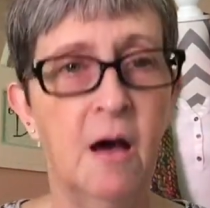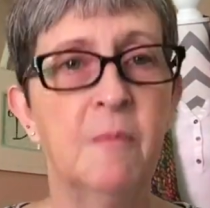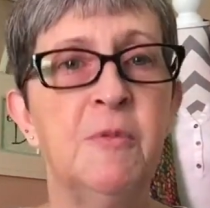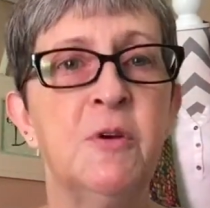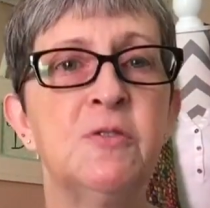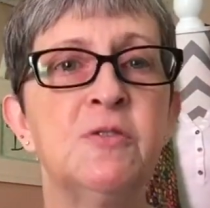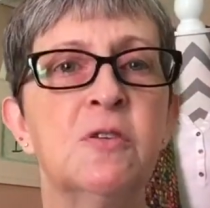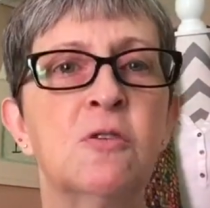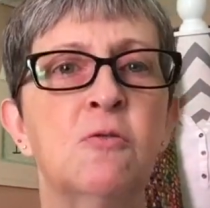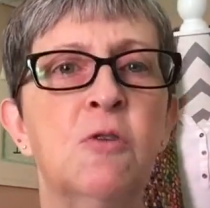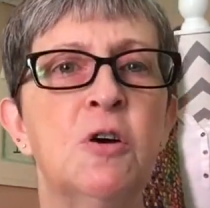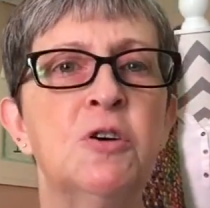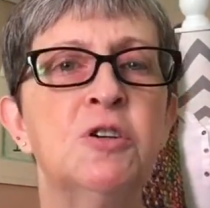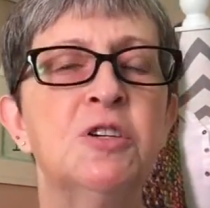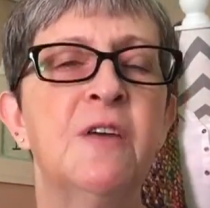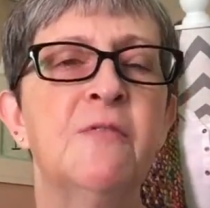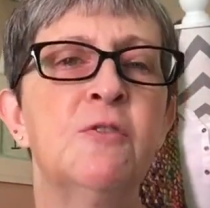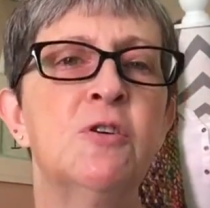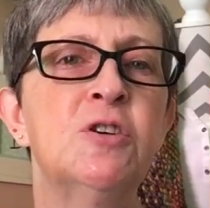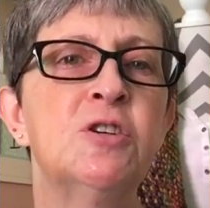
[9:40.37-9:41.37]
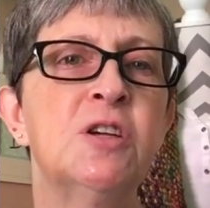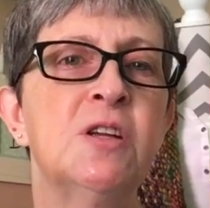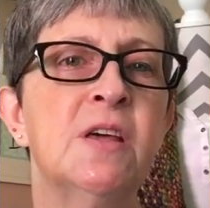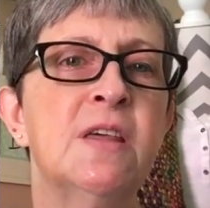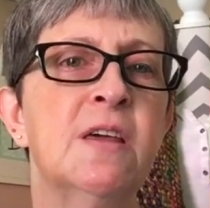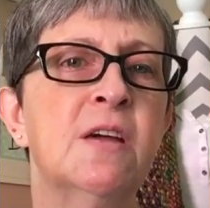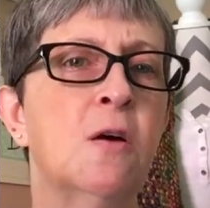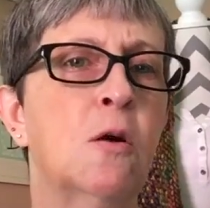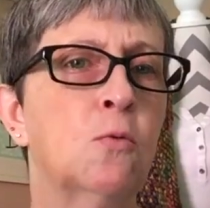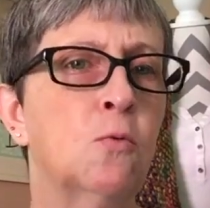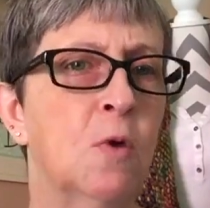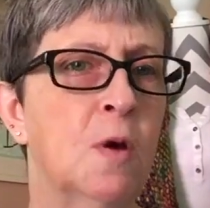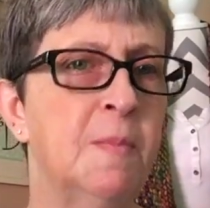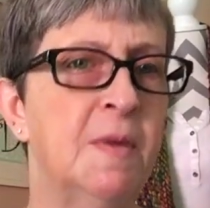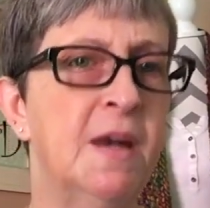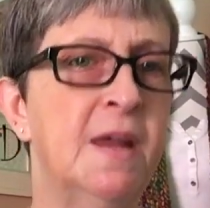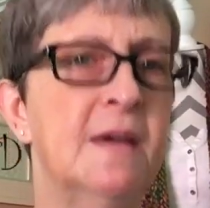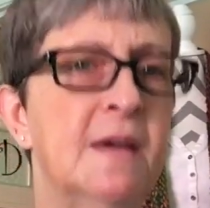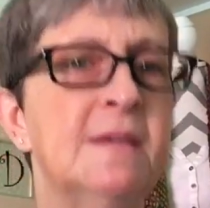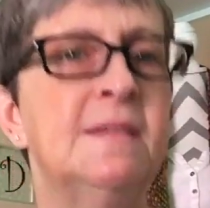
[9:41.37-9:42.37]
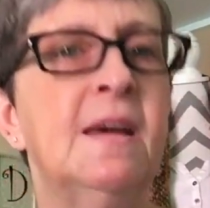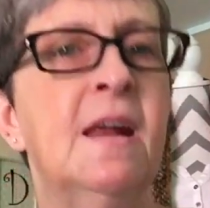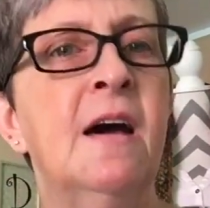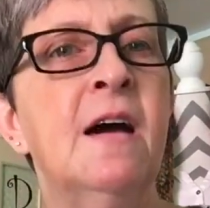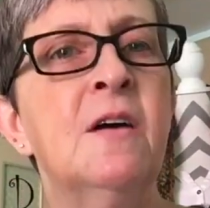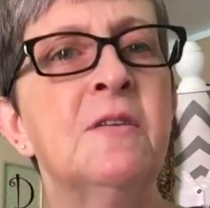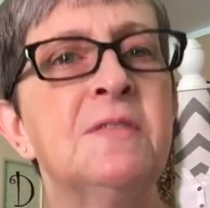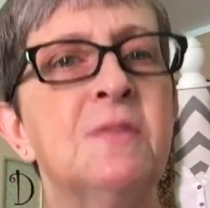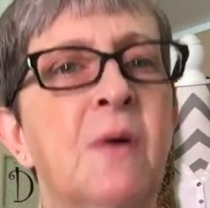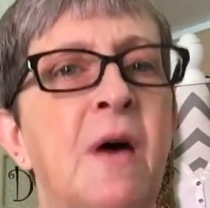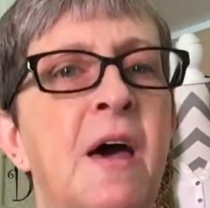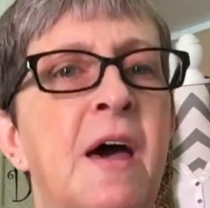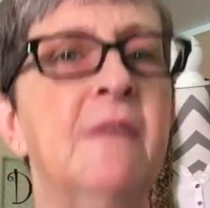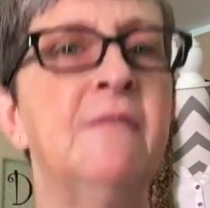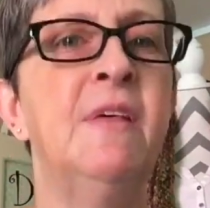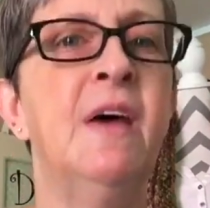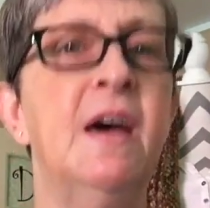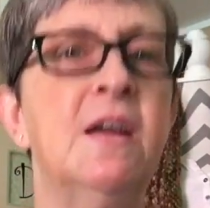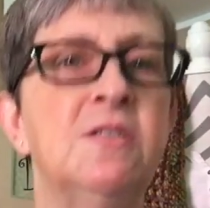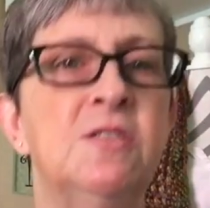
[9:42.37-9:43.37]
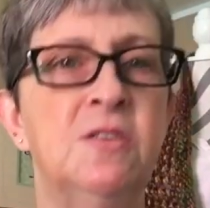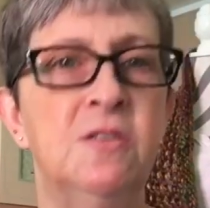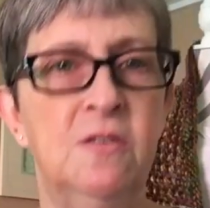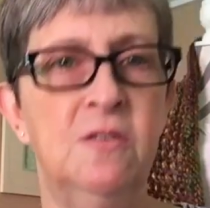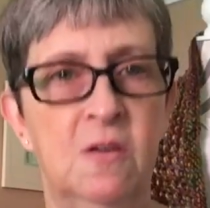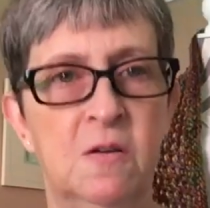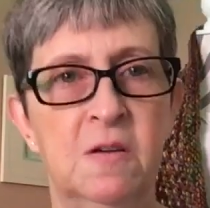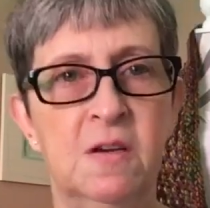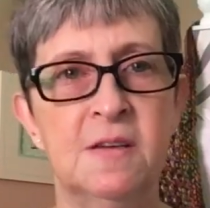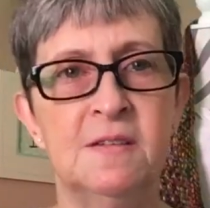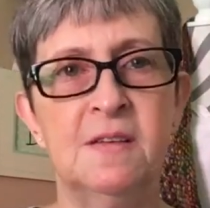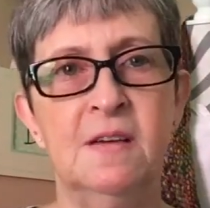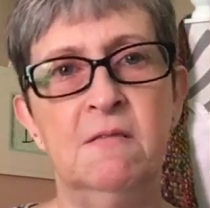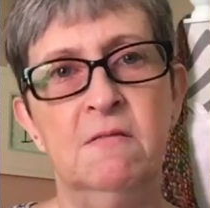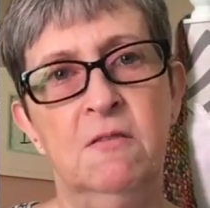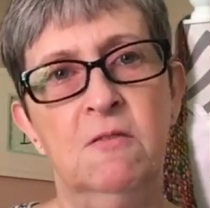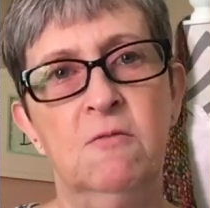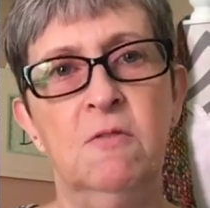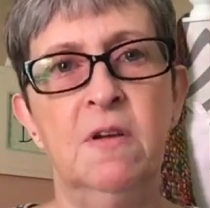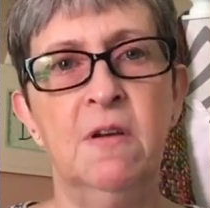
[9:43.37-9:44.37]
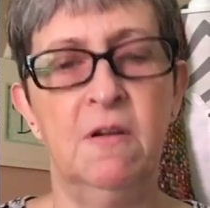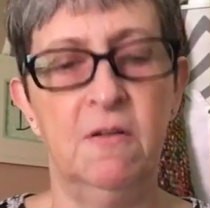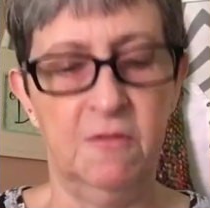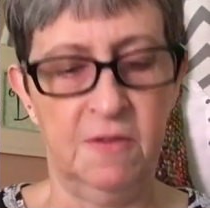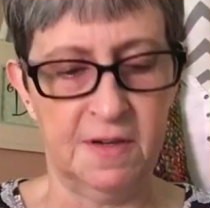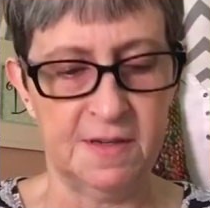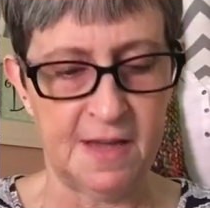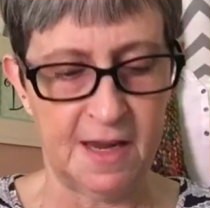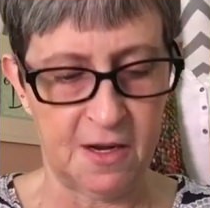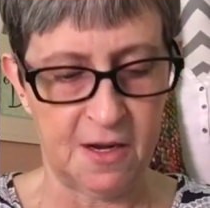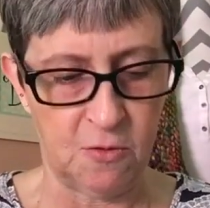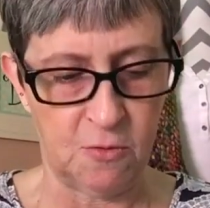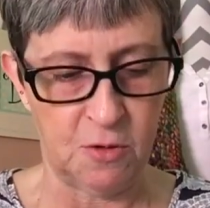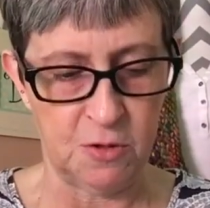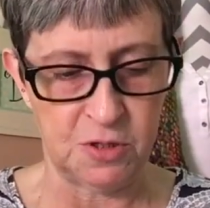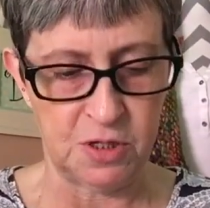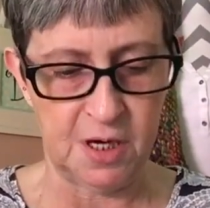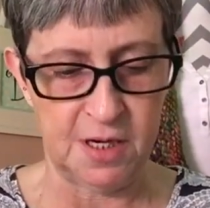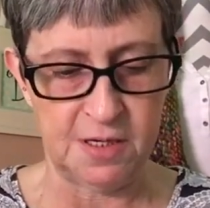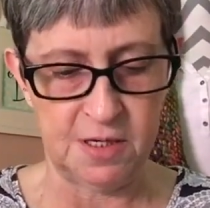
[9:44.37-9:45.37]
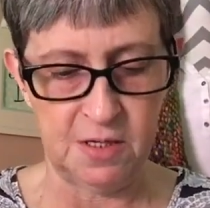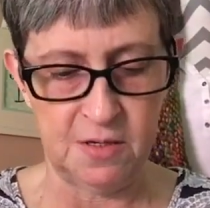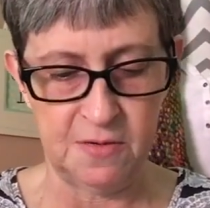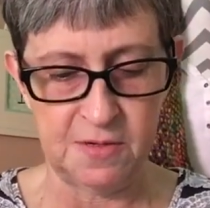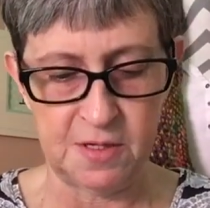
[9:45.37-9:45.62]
There's a crochet version I think called Reminisce, and I also have that too because I can crochet too.